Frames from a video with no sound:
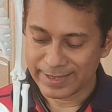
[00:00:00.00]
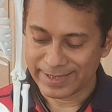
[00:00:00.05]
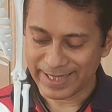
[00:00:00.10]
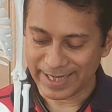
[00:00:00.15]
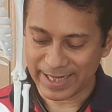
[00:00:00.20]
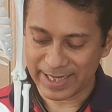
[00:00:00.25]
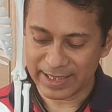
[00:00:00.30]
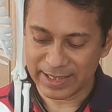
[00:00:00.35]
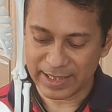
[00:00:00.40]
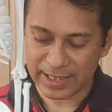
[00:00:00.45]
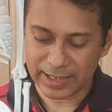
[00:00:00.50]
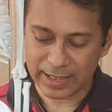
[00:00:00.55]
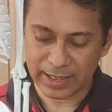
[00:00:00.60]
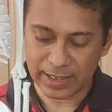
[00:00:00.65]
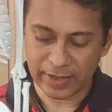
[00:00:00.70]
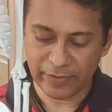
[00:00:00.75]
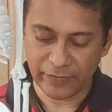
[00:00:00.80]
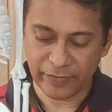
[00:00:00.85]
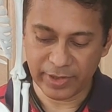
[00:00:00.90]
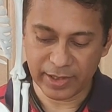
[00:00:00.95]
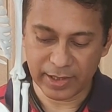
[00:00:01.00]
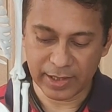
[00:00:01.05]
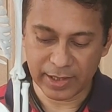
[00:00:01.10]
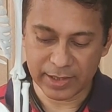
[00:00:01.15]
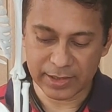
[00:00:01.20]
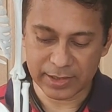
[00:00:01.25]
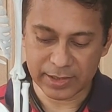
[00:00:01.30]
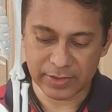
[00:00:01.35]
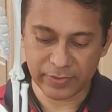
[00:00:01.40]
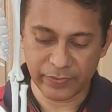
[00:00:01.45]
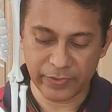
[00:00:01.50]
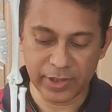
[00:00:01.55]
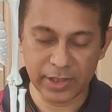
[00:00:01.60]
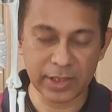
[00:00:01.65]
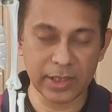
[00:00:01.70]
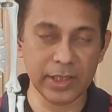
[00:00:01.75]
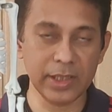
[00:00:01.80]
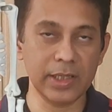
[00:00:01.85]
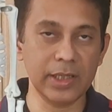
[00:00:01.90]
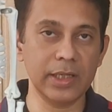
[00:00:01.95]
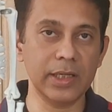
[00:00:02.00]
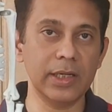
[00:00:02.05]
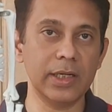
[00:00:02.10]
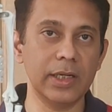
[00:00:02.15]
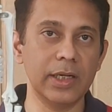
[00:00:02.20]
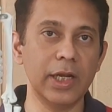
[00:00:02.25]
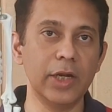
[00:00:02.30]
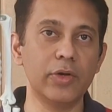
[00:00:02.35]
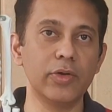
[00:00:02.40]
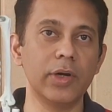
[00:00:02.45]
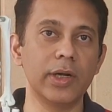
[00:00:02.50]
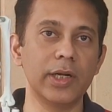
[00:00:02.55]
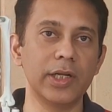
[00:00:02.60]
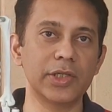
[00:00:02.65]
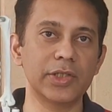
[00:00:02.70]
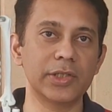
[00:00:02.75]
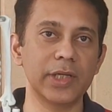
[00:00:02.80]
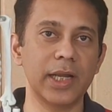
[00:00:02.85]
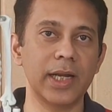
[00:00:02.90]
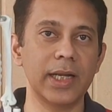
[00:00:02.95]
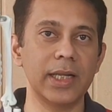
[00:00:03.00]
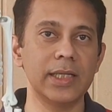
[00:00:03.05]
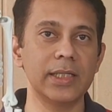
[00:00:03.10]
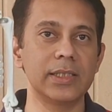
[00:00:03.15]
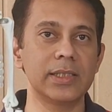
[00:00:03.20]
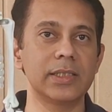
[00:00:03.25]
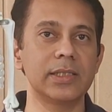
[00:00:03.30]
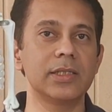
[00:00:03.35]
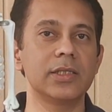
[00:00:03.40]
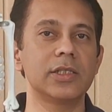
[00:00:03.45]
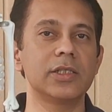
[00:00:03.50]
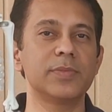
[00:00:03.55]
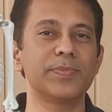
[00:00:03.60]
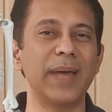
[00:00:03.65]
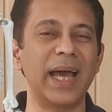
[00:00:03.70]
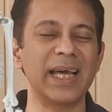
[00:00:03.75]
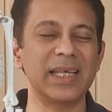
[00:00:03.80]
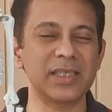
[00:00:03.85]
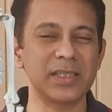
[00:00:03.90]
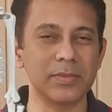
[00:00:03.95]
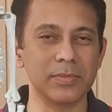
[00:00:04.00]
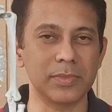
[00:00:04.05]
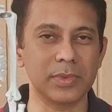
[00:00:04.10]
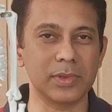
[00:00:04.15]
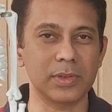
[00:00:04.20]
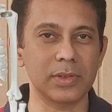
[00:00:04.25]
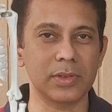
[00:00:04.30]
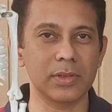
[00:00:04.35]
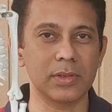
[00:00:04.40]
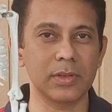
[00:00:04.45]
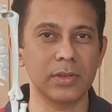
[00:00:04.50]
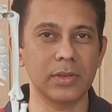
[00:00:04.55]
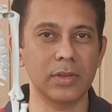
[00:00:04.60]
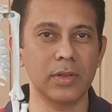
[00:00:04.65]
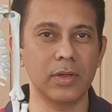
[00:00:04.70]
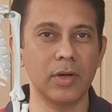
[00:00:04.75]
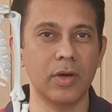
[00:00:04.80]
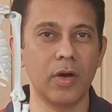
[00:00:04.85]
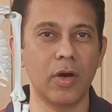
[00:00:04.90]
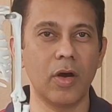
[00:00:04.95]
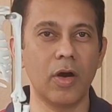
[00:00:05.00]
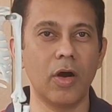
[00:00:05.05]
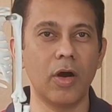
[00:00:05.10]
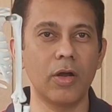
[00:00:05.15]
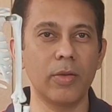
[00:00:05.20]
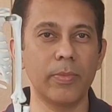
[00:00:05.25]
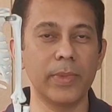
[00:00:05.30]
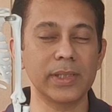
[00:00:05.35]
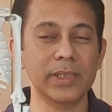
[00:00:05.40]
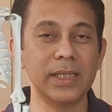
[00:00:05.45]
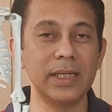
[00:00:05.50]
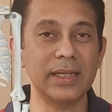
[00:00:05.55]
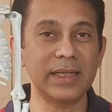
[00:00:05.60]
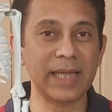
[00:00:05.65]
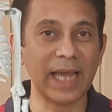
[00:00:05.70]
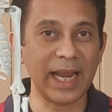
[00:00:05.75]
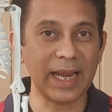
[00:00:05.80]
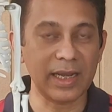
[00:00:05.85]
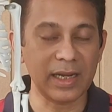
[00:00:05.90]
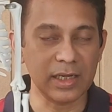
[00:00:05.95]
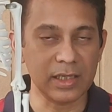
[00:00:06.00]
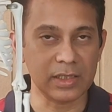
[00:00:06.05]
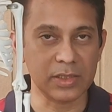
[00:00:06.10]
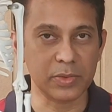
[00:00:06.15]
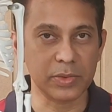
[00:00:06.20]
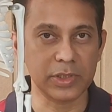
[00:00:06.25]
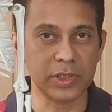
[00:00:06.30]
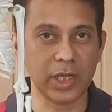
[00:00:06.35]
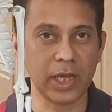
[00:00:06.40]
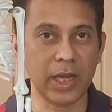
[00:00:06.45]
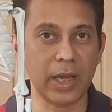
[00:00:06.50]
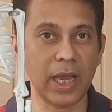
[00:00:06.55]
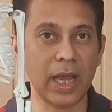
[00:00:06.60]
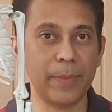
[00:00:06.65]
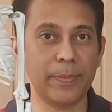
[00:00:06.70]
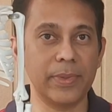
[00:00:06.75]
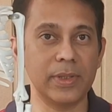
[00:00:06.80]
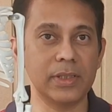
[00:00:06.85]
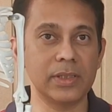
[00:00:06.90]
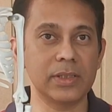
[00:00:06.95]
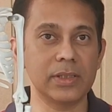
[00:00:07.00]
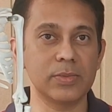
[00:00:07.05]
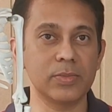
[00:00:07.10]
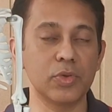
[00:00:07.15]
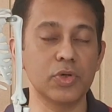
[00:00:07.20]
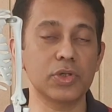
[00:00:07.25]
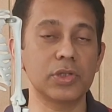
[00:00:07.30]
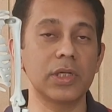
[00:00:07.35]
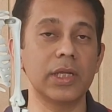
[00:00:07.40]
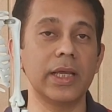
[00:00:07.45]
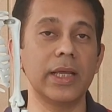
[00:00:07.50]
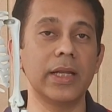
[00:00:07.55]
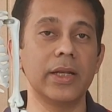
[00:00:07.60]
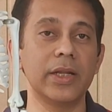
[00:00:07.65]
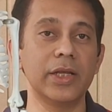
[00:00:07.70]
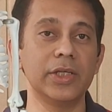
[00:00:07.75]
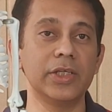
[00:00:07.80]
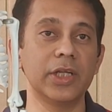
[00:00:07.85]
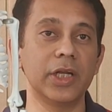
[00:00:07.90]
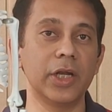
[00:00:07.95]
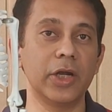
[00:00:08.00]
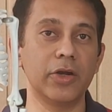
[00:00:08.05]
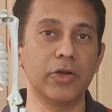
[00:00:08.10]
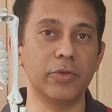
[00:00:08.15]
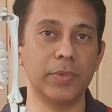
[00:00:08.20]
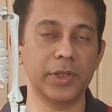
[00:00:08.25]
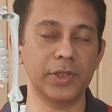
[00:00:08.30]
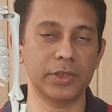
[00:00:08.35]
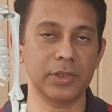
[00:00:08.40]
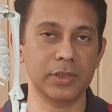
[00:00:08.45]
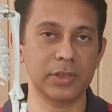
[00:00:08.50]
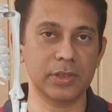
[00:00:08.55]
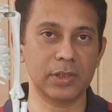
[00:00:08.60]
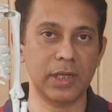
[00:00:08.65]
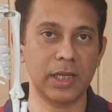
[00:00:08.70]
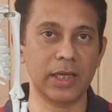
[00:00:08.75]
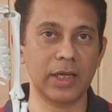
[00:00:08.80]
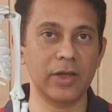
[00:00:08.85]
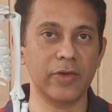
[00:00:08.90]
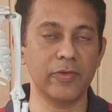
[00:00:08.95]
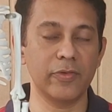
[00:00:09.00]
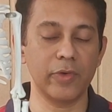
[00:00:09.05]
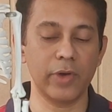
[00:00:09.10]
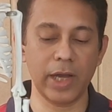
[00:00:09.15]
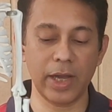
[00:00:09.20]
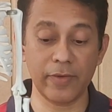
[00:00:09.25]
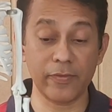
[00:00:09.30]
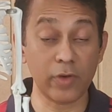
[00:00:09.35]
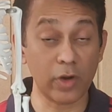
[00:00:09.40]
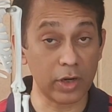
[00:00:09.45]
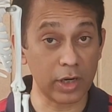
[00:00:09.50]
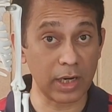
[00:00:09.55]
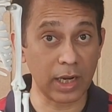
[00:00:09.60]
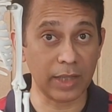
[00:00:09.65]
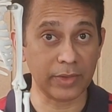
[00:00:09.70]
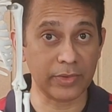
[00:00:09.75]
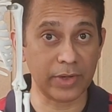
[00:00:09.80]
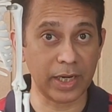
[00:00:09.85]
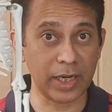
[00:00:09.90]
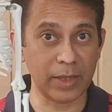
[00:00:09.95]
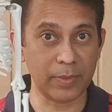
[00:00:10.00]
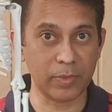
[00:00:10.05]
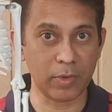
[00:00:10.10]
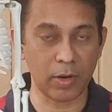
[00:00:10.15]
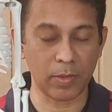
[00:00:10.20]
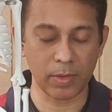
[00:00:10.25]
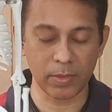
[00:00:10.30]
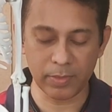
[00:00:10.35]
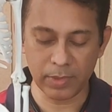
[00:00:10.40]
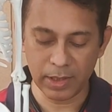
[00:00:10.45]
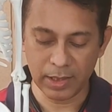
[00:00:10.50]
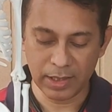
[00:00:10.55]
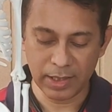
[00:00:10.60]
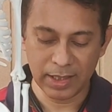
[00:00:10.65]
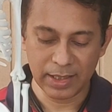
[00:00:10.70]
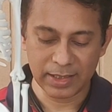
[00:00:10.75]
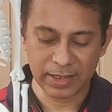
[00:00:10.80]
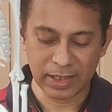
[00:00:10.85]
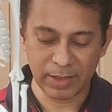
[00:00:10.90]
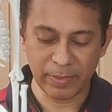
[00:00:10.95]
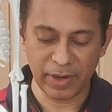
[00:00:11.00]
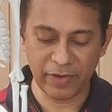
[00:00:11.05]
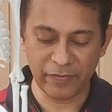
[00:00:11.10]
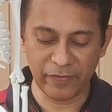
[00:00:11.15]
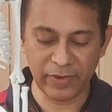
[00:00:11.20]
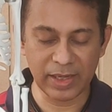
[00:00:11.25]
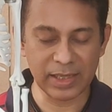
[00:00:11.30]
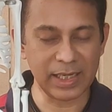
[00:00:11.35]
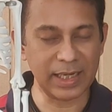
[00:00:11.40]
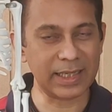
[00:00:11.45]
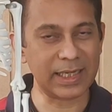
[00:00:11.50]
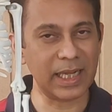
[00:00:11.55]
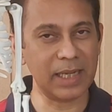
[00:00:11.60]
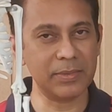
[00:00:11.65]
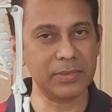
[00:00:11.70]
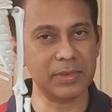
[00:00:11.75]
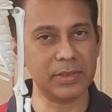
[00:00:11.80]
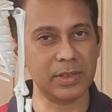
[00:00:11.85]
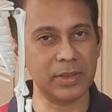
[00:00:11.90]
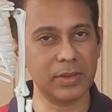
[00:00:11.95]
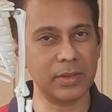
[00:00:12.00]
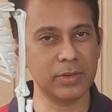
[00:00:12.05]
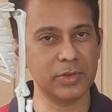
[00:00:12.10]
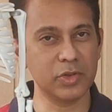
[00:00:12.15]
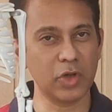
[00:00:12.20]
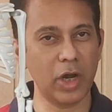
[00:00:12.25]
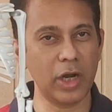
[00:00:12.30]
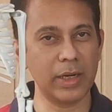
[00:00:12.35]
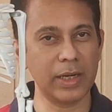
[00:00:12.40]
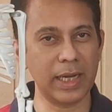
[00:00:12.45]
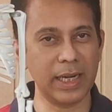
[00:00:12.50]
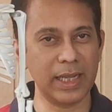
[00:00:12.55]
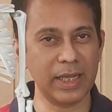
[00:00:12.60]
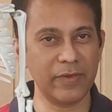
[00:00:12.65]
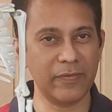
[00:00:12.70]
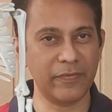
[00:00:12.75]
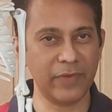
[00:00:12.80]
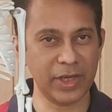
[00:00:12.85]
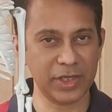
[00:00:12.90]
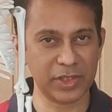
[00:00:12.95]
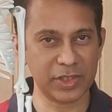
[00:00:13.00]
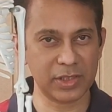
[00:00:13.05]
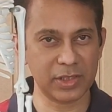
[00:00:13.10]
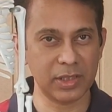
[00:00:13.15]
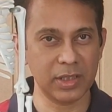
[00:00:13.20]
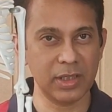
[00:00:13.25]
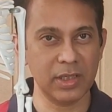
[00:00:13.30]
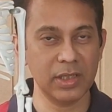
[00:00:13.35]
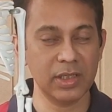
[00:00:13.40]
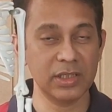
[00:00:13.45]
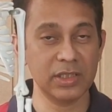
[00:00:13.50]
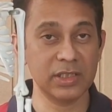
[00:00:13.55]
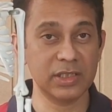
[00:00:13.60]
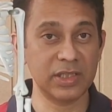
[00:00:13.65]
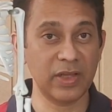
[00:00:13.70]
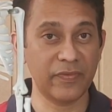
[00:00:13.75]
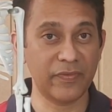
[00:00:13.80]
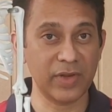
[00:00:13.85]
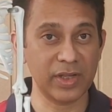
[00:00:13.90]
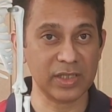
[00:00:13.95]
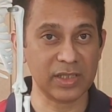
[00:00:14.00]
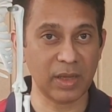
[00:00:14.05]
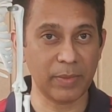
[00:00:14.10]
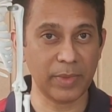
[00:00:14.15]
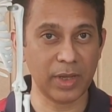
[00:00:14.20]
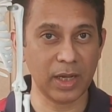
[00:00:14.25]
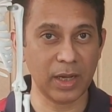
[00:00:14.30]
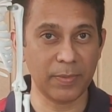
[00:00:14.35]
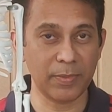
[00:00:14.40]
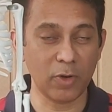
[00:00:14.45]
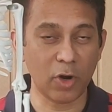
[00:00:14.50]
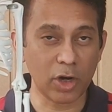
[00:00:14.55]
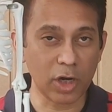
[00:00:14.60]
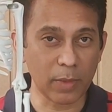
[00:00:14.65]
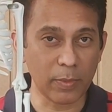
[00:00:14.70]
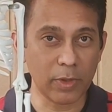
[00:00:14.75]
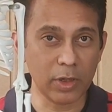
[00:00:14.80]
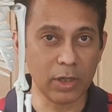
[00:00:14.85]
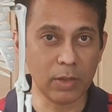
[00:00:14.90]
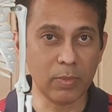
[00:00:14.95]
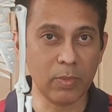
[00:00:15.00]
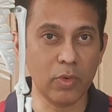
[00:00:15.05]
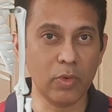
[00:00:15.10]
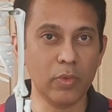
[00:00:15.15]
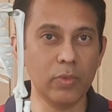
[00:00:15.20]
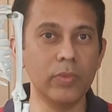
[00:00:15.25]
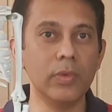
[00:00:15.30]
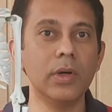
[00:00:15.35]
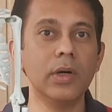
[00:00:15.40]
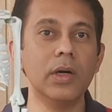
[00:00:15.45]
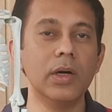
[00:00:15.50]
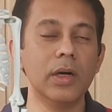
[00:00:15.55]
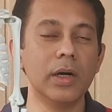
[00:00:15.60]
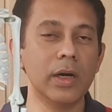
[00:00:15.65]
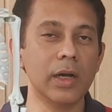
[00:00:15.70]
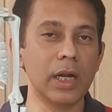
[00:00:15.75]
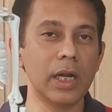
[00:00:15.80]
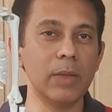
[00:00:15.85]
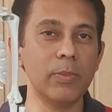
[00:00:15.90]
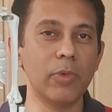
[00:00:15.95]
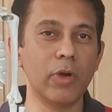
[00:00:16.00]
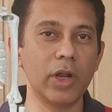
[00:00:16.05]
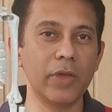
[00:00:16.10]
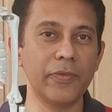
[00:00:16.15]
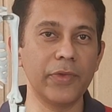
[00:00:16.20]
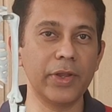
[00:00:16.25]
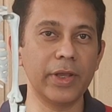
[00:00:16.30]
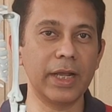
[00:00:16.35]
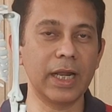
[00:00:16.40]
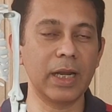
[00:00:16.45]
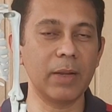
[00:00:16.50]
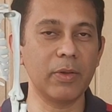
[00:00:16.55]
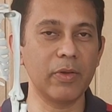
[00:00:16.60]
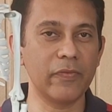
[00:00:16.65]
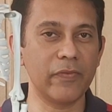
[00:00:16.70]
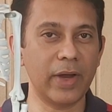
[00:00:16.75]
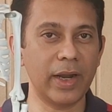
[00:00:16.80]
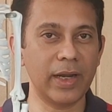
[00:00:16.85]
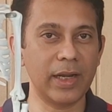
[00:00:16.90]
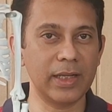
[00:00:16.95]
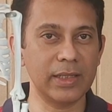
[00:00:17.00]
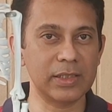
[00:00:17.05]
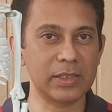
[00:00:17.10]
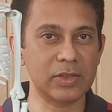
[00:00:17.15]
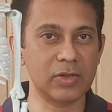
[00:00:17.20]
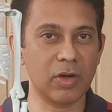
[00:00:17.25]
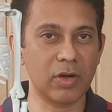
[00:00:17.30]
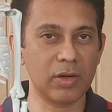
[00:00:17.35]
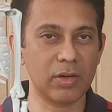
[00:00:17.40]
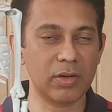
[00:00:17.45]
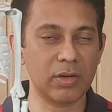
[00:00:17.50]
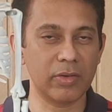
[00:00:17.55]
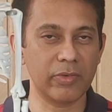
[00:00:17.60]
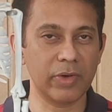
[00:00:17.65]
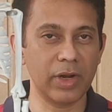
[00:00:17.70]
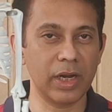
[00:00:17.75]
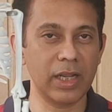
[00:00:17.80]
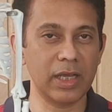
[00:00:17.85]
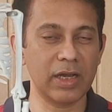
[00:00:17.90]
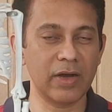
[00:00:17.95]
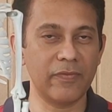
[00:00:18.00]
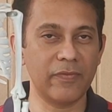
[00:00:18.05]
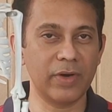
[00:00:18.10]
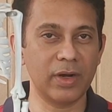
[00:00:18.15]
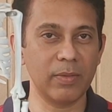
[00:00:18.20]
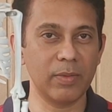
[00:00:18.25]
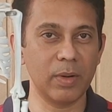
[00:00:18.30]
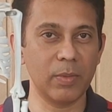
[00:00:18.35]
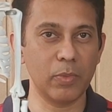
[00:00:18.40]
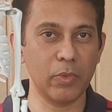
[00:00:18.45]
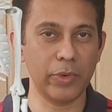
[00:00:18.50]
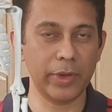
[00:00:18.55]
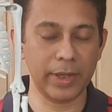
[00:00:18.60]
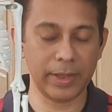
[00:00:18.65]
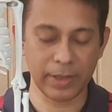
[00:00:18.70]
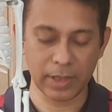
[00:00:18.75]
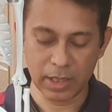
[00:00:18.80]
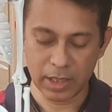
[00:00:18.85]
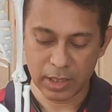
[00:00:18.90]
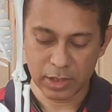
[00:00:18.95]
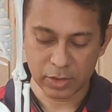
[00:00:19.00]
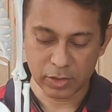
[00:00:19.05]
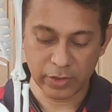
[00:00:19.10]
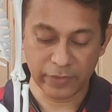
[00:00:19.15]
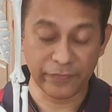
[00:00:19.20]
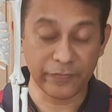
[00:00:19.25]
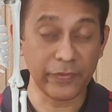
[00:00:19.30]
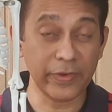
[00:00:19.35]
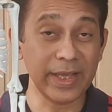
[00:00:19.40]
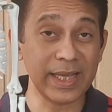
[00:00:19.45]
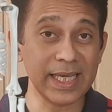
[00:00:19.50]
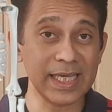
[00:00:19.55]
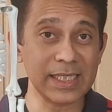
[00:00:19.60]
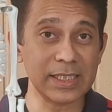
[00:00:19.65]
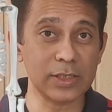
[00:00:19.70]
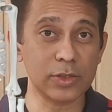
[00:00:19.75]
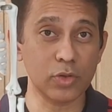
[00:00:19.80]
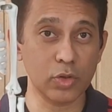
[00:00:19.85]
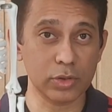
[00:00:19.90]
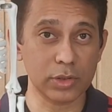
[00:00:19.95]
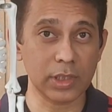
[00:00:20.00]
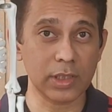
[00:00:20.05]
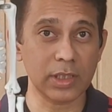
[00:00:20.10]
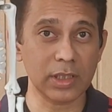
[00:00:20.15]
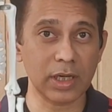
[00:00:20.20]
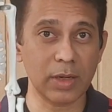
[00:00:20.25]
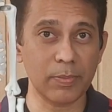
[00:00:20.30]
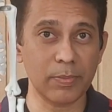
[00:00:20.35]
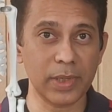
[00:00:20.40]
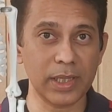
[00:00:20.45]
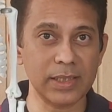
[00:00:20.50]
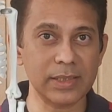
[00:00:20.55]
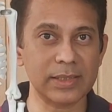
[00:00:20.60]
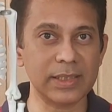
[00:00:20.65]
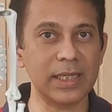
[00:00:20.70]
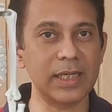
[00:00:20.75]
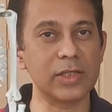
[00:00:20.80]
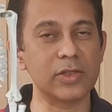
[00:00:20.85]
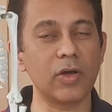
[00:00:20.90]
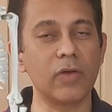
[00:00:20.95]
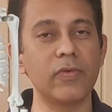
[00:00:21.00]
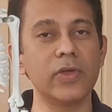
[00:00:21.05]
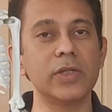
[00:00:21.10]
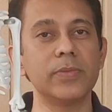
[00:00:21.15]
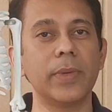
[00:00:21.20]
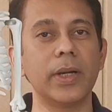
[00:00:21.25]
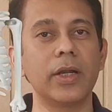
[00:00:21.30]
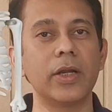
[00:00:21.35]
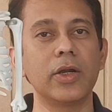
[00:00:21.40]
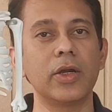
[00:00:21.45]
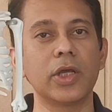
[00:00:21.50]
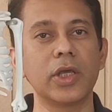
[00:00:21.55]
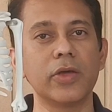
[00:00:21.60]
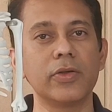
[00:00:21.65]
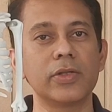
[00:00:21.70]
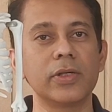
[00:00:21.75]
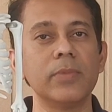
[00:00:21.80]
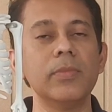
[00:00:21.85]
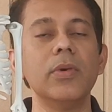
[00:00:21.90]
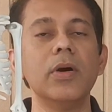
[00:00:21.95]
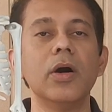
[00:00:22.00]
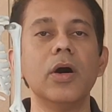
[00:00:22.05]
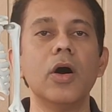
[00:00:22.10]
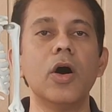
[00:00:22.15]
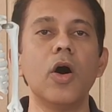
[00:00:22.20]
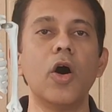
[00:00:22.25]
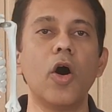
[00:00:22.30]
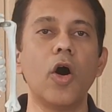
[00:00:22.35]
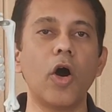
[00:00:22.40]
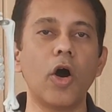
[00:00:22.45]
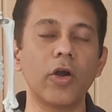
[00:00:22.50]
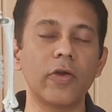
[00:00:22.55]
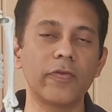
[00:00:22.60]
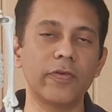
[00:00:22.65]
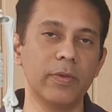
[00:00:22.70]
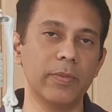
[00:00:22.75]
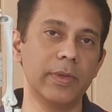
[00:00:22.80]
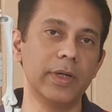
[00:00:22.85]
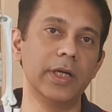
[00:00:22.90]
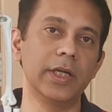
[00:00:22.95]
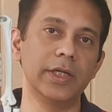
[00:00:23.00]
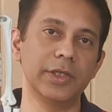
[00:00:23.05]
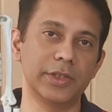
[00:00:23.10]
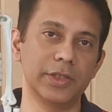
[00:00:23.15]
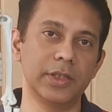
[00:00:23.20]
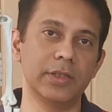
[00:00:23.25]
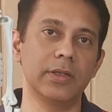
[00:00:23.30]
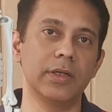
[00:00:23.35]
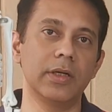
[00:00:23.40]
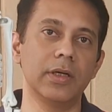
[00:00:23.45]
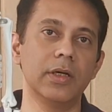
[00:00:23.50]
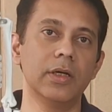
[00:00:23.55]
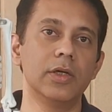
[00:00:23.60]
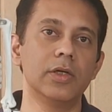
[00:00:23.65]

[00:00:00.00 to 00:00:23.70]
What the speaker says: Second thing, if in case we need to understand its spasms or muscle tightness, which happens mostly in degenerative patients, like you have got an arthritic problem, they might feel at times the joint getting fixed, stiffness coming up, not able to move. Early morning when you get up, you find it's not really comfortable moving. So if in case those are the complaints, then it's always better to give some hot fermentation.